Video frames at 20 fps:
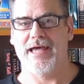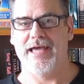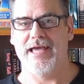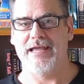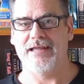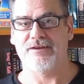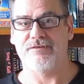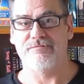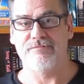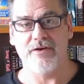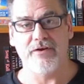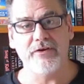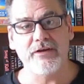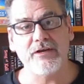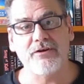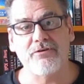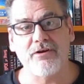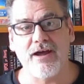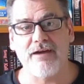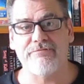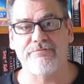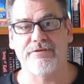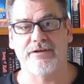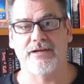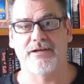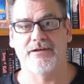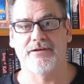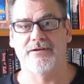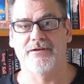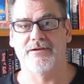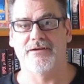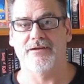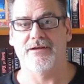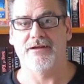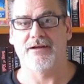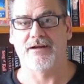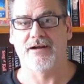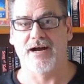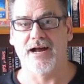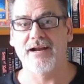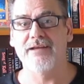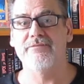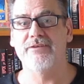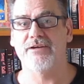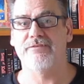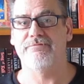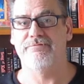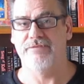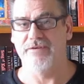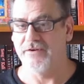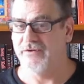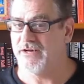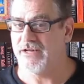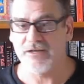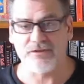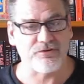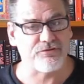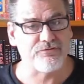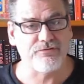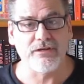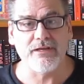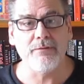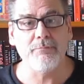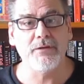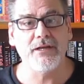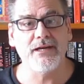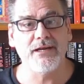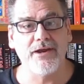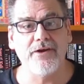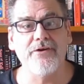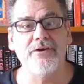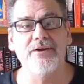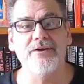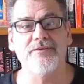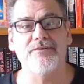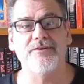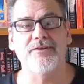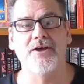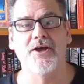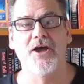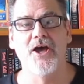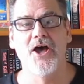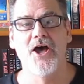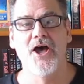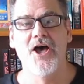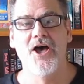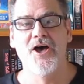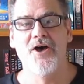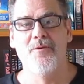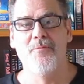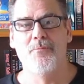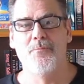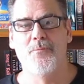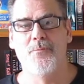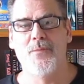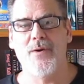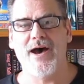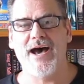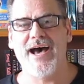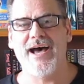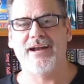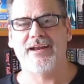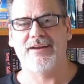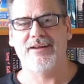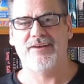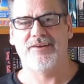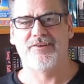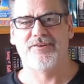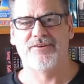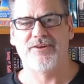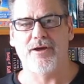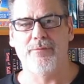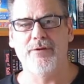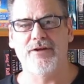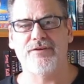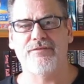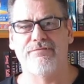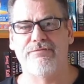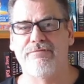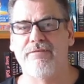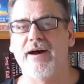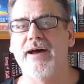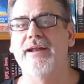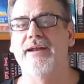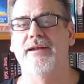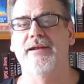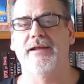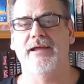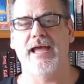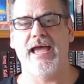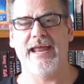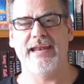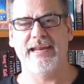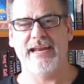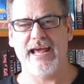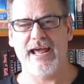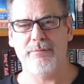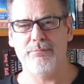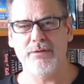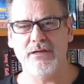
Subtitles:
it's very graphic, kind of very extreme in areas, But it's so much fun, and it had